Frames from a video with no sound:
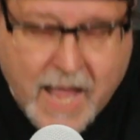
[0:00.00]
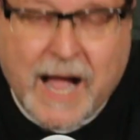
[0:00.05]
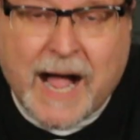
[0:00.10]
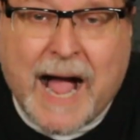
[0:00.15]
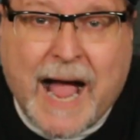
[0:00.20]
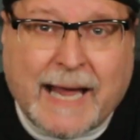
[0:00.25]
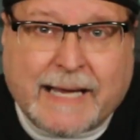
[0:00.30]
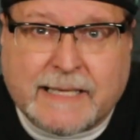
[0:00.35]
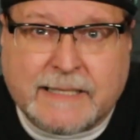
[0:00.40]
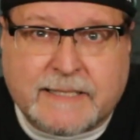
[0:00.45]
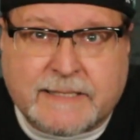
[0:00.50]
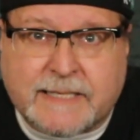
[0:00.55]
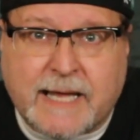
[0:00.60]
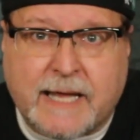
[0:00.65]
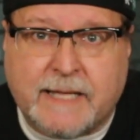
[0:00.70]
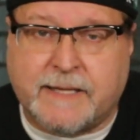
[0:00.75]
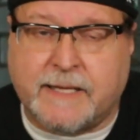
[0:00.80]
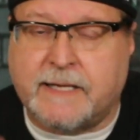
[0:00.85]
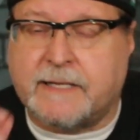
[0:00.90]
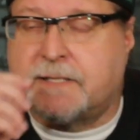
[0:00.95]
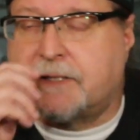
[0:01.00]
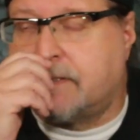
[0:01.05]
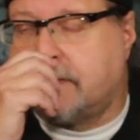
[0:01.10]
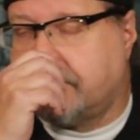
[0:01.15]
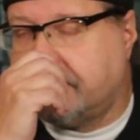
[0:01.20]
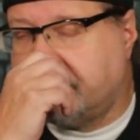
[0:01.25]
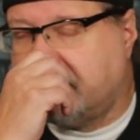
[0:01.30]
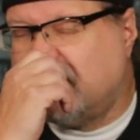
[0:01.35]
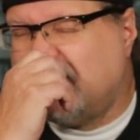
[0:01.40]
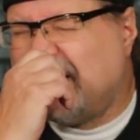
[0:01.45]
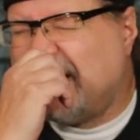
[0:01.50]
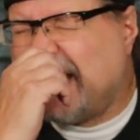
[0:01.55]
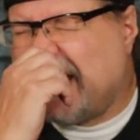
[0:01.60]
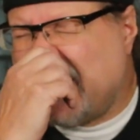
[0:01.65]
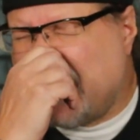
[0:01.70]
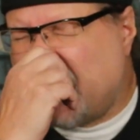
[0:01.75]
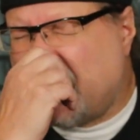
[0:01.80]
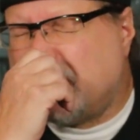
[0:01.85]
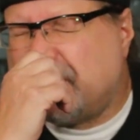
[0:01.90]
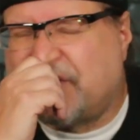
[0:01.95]
I can say this.
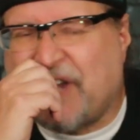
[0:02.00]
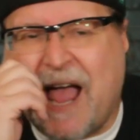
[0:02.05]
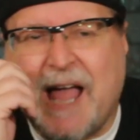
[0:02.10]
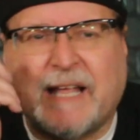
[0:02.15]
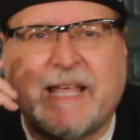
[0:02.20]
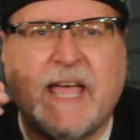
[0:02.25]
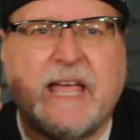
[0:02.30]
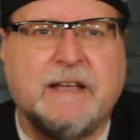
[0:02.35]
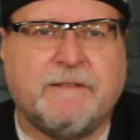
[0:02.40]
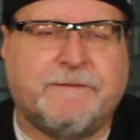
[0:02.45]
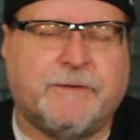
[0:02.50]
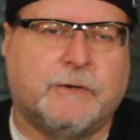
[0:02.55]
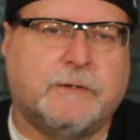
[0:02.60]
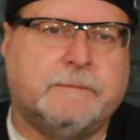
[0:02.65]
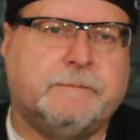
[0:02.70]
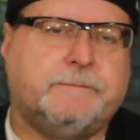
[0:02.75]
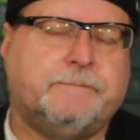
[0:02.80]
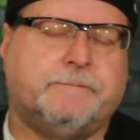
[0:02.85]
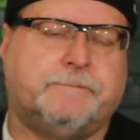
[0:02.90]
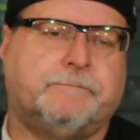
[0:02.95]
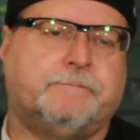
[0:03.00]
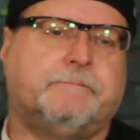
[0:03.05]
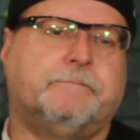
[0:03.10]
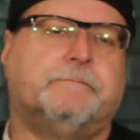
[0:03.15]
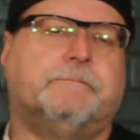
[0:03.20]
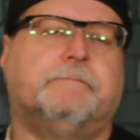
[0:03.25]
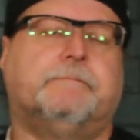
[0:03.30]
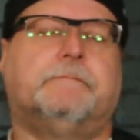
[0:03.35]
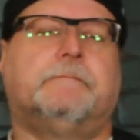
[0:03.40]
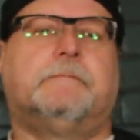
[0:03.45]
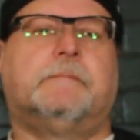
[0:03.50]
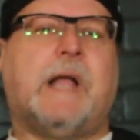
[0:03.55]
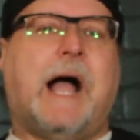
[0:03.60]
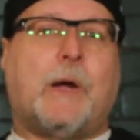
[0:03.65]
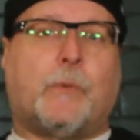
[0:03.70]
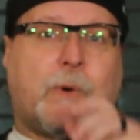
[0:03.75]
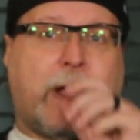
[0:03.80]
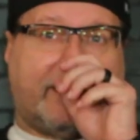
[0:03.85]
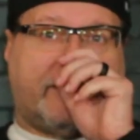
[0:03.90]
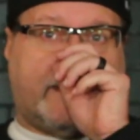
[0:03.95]
Jack Hayford, I
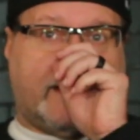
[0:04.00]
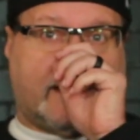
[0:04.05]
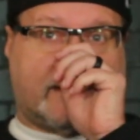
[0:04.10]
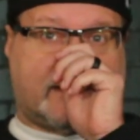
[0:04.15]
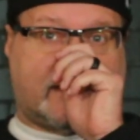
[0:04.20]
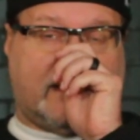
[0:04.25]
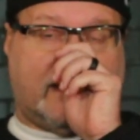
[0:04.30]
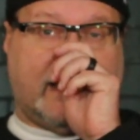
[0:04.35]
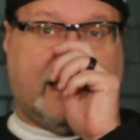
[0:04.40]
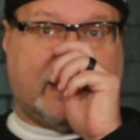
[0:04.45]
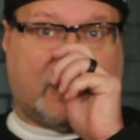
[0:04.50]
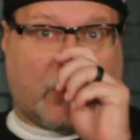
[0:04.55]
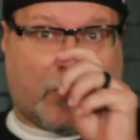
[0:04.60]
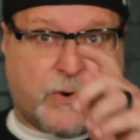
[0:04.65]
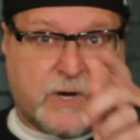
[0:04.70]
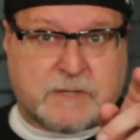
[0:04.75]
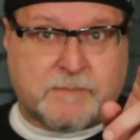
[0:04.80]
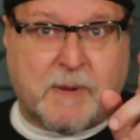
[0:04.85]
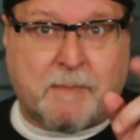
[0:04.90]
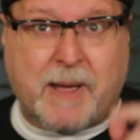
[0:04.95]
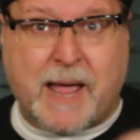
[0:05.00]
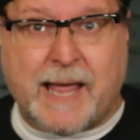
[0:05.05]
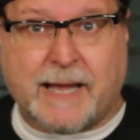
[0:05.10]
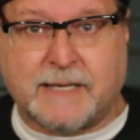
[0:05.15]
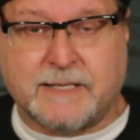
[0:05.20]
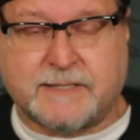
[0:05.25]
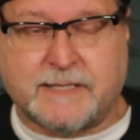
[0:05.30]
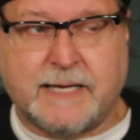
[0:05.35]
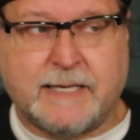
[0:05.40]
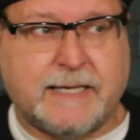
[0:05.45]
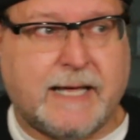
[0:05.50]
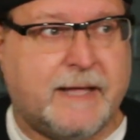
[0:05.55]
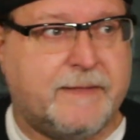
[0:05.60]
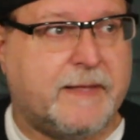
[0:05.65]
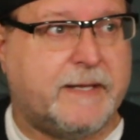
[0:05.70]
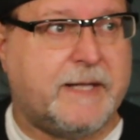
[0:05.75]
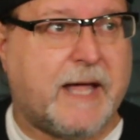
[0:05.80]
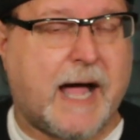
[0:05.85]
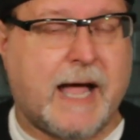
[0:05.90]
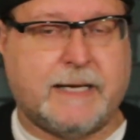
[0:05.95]
read this in Charisma magazine in
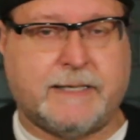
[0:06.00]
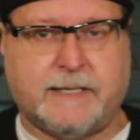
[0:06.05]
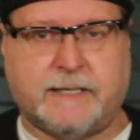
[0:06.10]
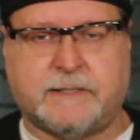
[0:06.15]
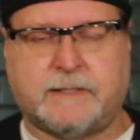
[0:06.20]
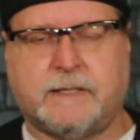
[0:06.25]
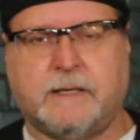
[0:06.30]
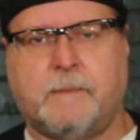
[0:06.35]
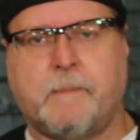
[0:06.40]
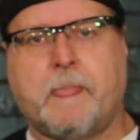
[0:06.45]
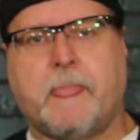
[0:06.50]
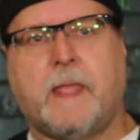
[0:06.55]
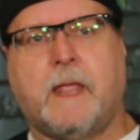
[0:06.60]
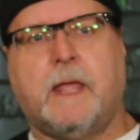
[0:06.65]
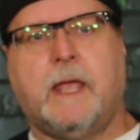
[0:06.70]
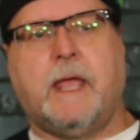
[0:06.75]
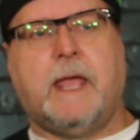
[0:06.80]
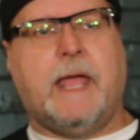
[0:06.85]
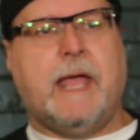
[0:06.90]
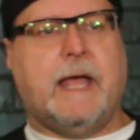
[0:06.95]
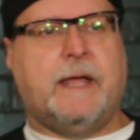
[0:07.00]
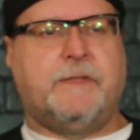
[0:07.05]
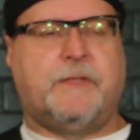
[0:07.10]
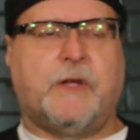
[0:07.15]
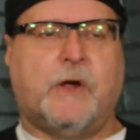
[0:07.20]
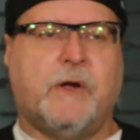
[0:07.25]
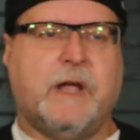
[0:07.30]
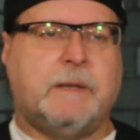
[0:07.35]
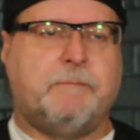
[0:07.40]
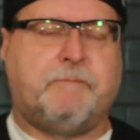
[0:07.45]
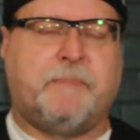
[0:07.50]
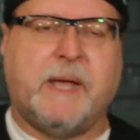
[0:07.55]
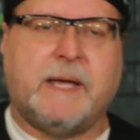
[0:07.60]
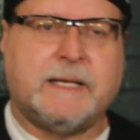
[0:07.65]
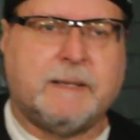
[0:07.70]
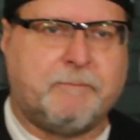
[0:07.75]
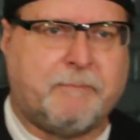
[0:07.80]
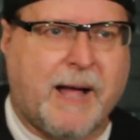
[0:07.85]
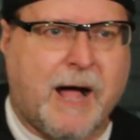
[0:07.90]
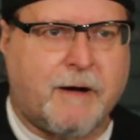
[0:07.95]
the 90s. And there had
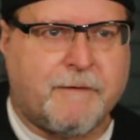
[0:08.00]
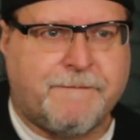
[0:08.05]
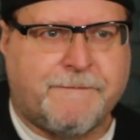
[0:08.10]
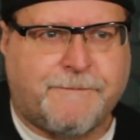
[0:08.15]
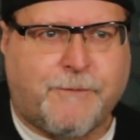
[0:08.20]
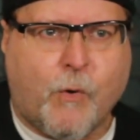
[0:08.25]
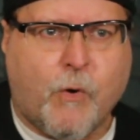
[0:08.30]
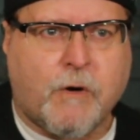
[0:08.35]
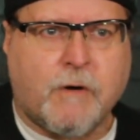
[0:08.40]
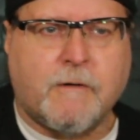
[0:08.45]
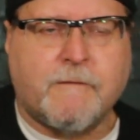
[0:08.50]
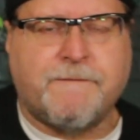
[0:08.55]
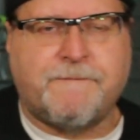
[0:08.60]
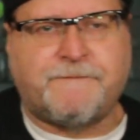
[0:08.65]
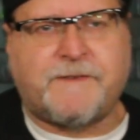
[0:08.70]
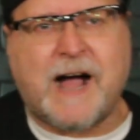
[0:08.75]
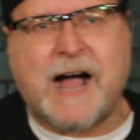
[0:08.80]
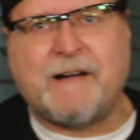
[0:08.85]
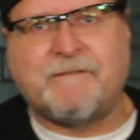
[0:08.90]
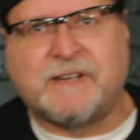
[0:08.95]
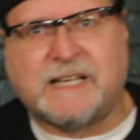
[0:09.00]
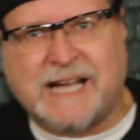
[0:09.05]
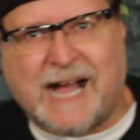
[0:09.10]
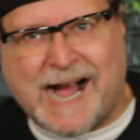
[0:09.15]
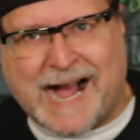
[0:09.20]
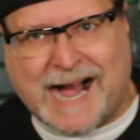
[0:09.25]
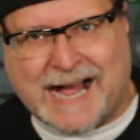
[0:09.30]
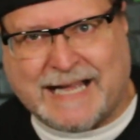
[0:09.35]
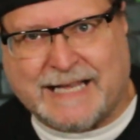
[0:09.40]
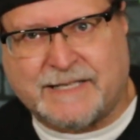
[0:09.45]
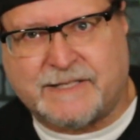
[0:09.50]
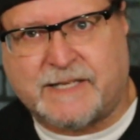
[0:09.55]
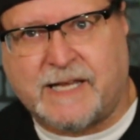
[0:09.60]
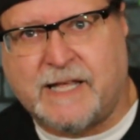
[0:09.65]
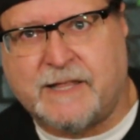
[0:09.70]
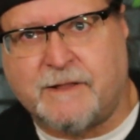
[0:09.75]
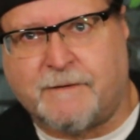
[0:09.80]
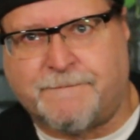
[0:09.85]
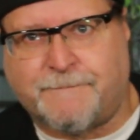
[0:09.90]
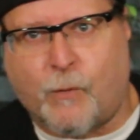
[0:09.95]
been about 4 or 5 guys
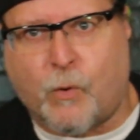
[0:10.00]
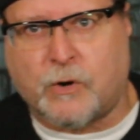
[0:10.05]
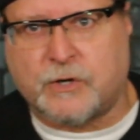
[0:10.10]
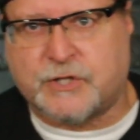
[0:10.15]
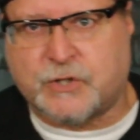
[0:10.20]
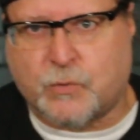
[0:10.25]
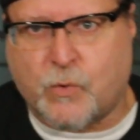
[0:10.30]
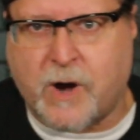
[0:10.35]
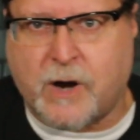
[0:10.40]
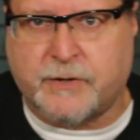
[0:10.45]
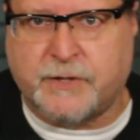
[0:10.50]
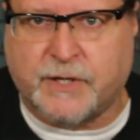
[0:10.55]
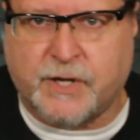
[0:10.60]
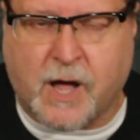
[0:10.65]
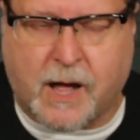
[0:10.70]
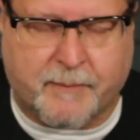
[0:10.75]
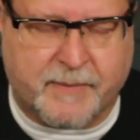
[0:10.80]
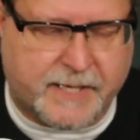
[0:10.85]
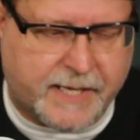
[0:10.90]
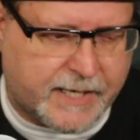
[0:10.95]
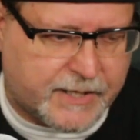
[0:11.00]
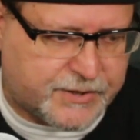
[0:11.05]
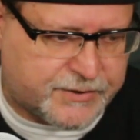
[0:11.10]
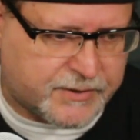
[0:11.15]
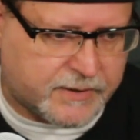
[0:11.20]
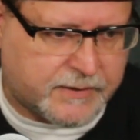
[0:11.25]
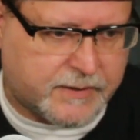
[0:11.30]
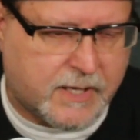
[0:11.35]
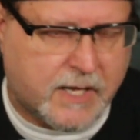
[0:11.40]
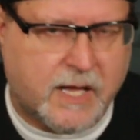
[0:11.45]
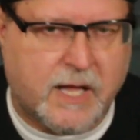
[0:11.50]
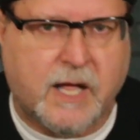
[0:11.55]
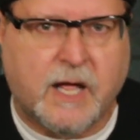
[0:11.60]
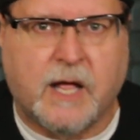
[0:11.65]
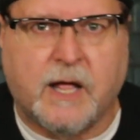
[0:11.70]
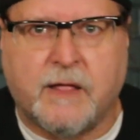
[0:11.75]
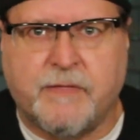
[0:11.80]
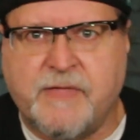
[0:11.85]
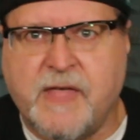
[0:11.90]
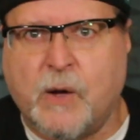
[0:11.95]
in the Foursquare denomination
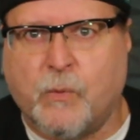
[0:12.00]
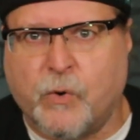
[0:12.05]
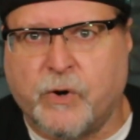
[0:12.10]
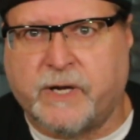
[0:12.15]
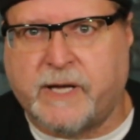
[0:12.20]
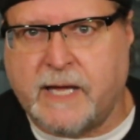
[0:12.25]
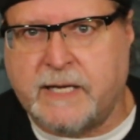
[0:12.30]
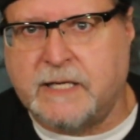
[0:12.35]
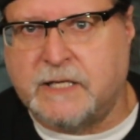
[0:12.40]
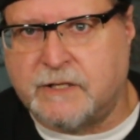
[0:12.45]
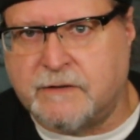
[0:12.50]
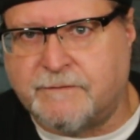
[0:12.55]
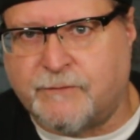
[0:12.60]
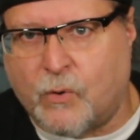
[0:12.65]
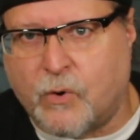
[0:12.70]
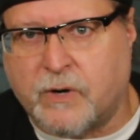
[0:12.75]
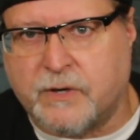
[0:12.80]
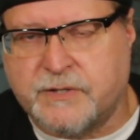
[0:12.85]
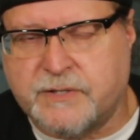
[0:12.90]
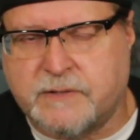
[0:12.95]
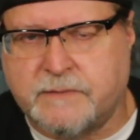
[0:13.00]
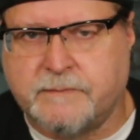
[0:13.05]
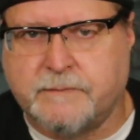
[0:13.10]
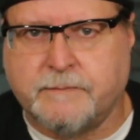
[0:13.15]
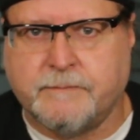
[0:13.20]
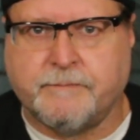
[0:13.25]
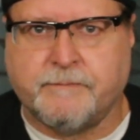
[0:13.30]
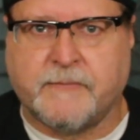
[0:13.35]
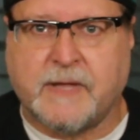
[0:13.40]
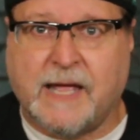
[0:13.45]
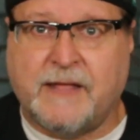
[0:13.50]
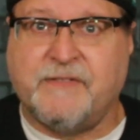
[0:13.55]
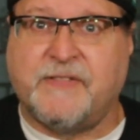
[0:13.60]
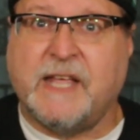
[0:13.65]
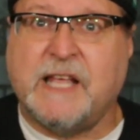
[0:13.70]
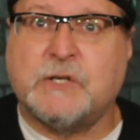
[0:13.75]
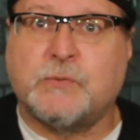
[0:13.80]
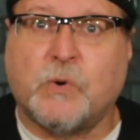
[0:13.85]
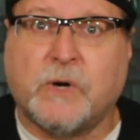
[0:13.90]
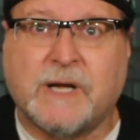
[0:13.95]
that were getting divorced. And
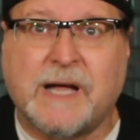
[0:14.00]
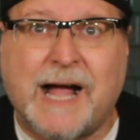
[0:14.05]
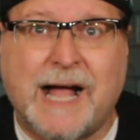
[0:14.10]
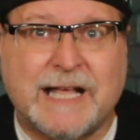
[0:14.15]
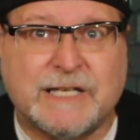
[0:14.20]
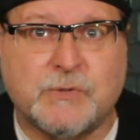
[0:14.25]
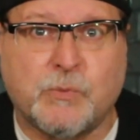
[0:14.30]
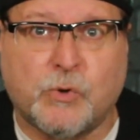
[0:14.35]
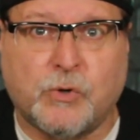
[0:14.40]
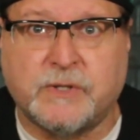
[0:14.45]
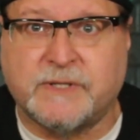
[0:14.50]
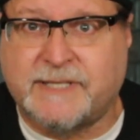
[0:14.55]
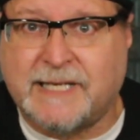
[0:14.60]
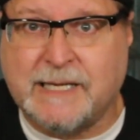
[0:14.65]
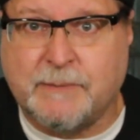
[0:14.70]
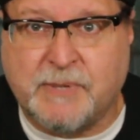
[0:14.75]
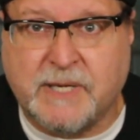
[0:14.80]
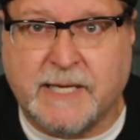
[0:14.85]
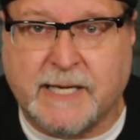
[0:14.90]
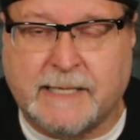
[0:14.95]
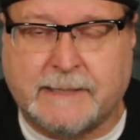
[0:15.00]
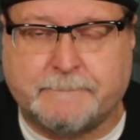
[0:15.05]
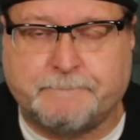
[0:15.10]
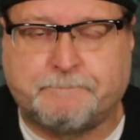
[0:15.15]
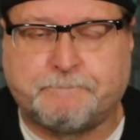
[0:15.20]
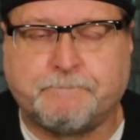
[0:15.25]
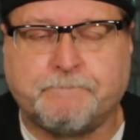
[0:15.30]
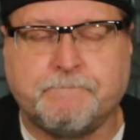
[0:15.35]
these were guys who were on TBN.